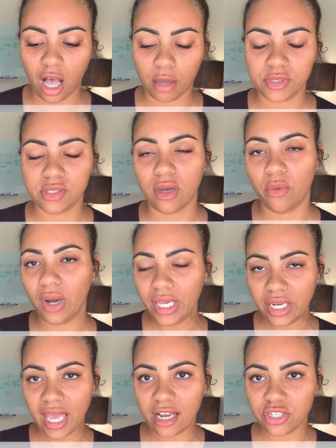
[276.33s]
So I want
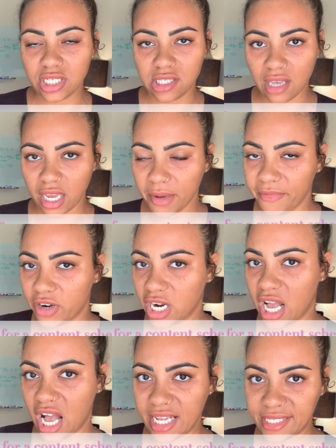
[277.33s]
you to actually sign up for a
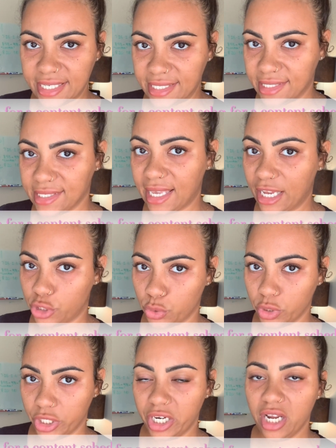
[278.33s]
content
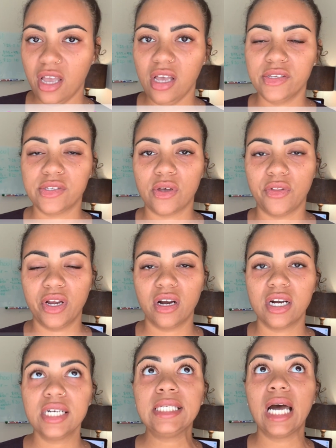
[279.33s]
scheduler. So there
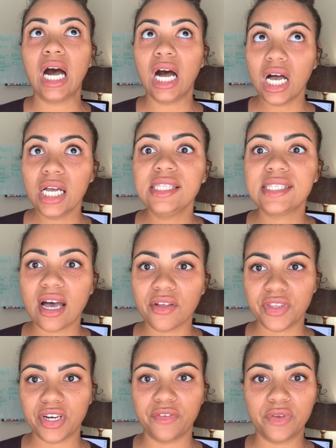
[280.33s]
are tons
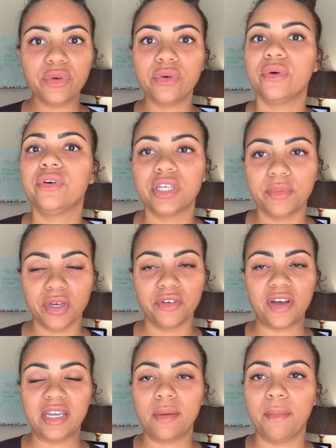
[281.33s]
out there. If you Google them, you'll
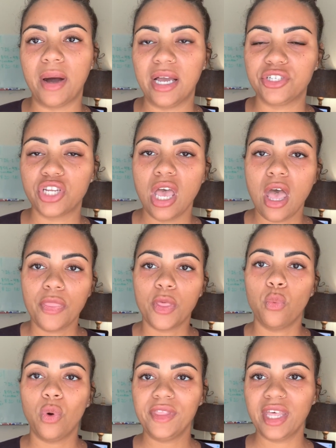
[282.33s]
find a bunch. The
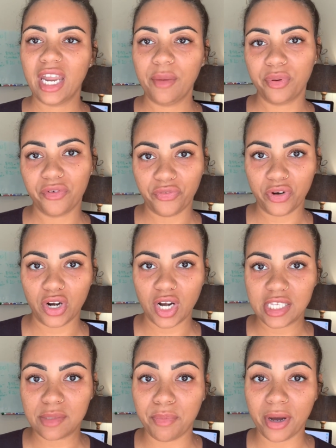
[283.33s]
one that I prefer
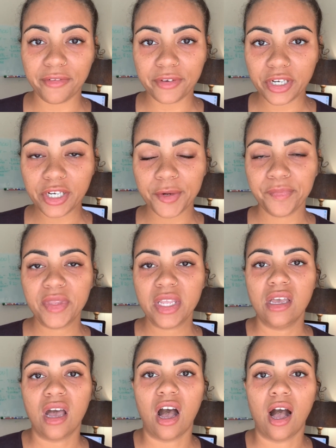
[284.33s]
is Buffer.
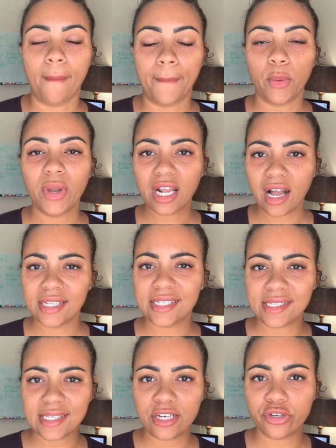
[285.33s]
But what a
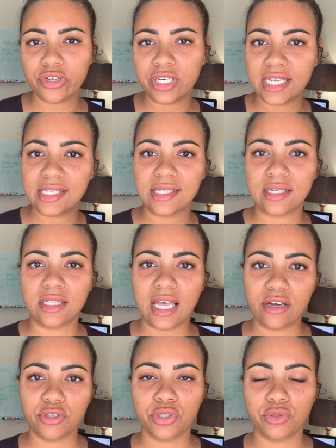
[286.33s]
content scheduler does is it
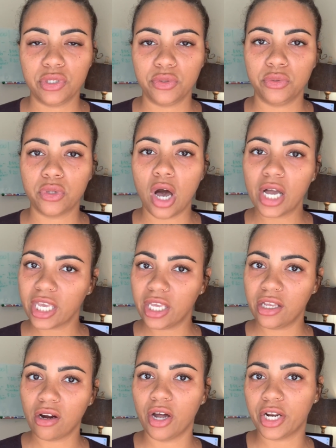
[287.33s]
allows you to log
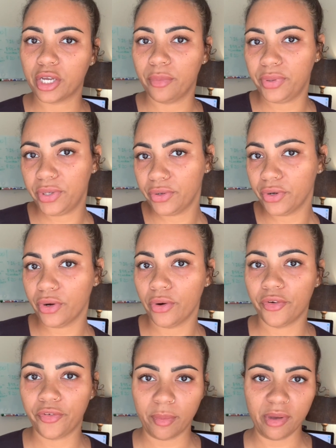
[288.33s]
in on a computer
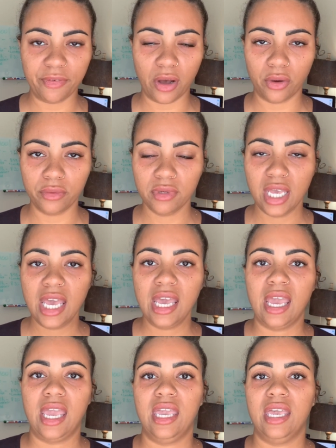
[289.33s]
or from a phone
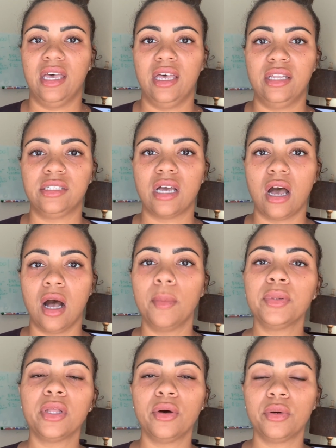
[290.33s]
and
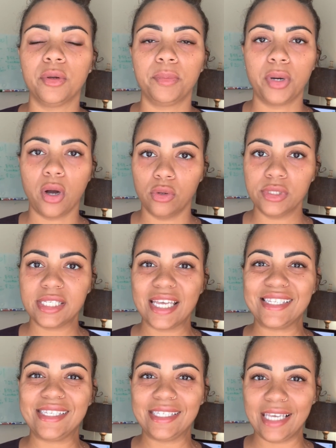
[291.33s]
upload posts
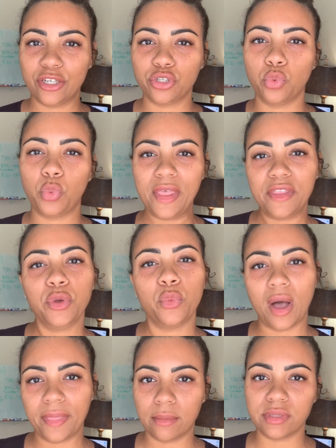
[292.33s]
and schedule when you
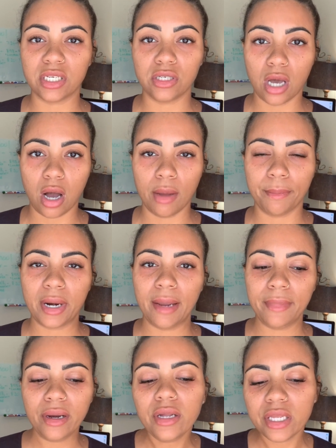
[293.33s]
want them to go. And
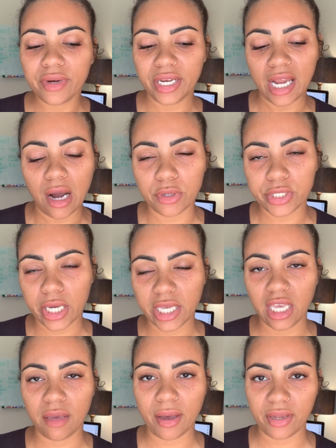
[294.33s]
primarily right now we're
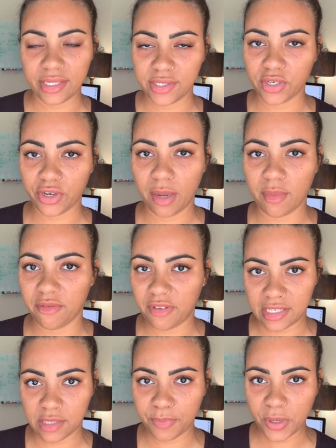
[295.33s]
talking about Instagram and
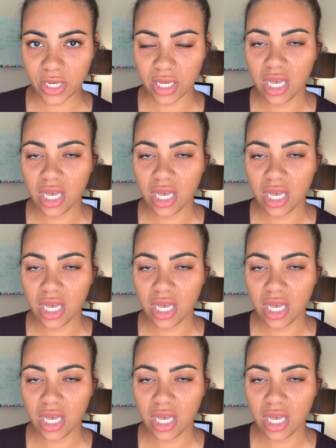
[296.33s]
Facebook.